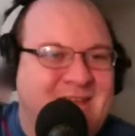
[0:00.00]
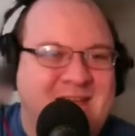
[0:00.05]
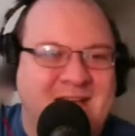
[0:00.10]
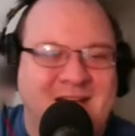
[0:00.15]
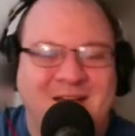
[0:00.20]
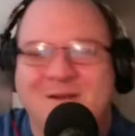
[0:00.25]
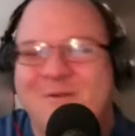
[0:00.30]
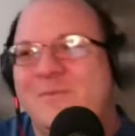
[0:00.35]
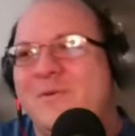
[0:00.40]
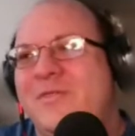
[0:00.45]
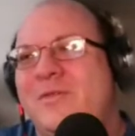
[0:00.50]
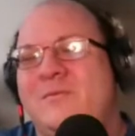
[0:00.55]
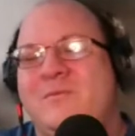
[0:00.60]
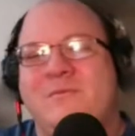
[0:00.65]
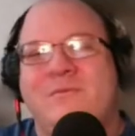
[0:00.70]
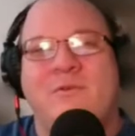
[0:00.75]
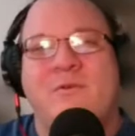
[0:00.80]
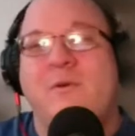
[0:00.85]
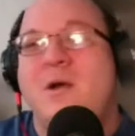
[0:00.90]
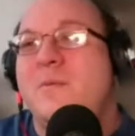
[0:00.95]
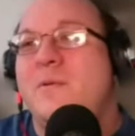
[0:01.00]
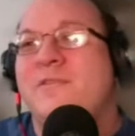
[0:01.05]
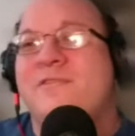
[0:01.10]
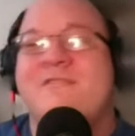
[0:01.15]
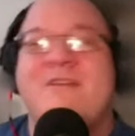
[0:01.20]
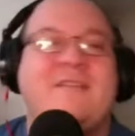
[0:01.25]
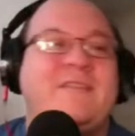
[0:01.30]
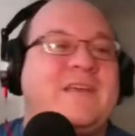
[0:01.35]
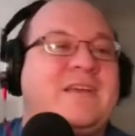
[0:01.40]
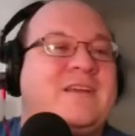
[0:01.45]
Yeah. When the
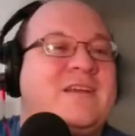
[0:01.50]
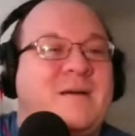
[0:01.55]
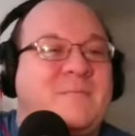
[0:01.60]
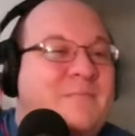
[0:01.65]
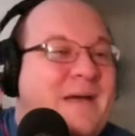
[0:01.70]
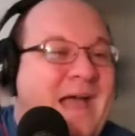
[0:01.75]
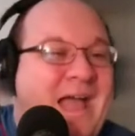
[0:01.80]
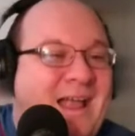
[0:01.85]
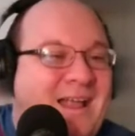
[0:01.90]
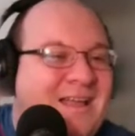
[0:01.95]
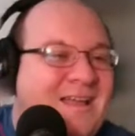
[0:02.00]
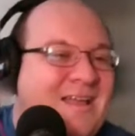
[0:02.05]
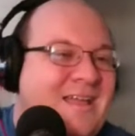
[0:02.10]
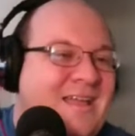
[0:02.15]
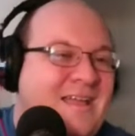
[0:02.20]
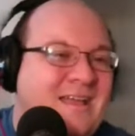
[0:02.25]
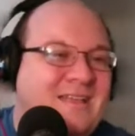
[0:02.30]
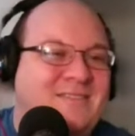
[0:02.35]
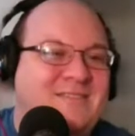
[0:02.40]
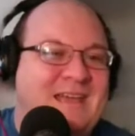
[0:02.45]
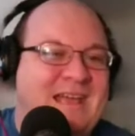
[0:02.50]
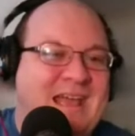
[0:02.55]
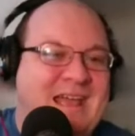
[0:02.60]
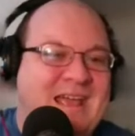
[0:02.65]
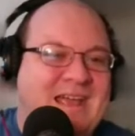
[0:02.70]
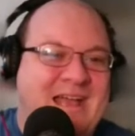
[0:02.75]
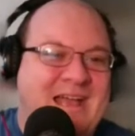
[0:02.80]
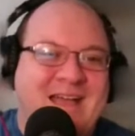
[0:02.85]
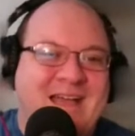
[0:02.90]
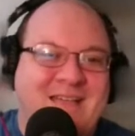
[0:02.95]
Romans suddenly come back and say,
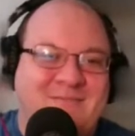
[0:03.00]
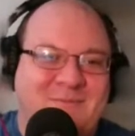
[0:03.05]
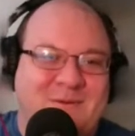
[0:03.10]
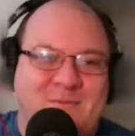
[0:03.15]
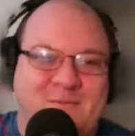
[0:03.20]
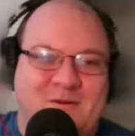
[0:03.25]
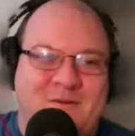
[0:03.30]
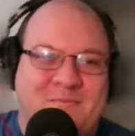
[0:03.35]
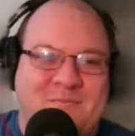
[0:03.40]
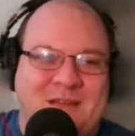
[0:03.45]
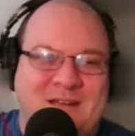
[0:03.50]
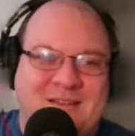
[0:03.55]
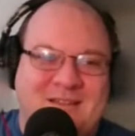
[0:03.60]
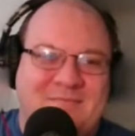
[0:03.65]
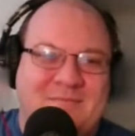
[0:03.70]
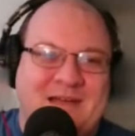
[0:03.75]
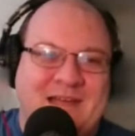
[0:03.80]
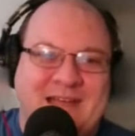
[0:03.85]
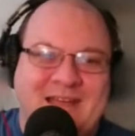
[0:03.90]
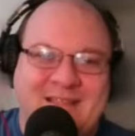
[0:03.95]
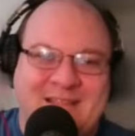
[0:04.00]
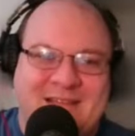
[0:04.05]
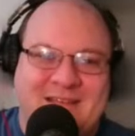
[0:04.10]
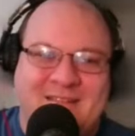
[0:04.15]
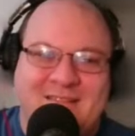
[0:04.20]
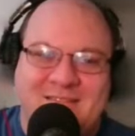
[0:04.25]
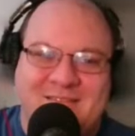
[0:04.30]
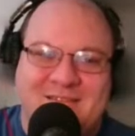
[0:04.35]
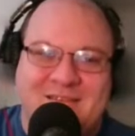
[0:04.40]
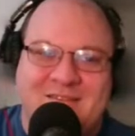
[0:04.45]
"Hey guys, we were abducted by
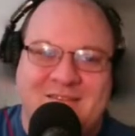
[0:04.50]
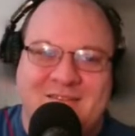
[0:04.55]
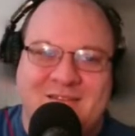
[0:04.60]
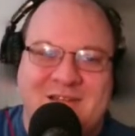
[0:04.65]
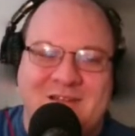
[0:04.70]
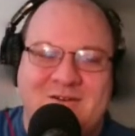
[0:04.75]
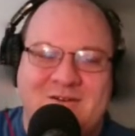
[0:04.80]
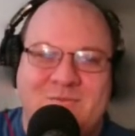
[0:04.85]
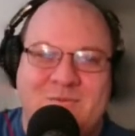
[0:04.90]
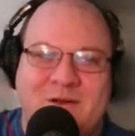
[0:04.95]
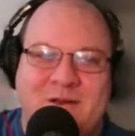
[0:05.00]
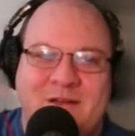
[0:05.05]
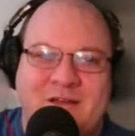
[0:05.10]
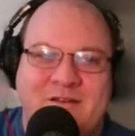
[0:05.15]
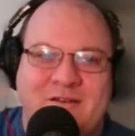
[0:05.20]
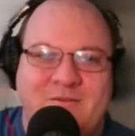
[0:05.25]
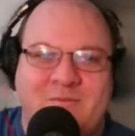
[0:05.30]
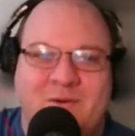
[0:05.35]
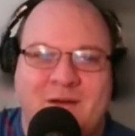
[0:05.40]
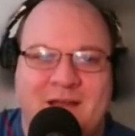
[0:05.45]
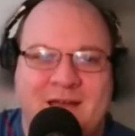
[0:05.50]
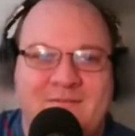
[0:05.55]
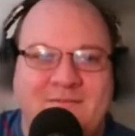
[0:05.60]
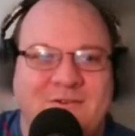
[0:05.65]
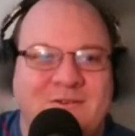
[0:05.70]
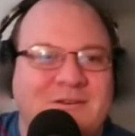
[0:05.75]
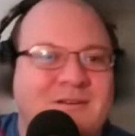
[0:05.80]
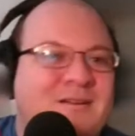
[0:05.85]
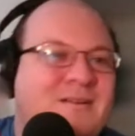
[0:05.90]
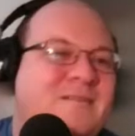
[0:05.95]
aliens in the year 100 or
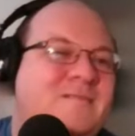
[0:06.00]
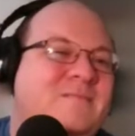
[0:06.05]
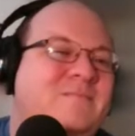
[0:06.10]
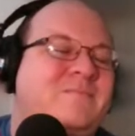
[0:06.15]
whatever,"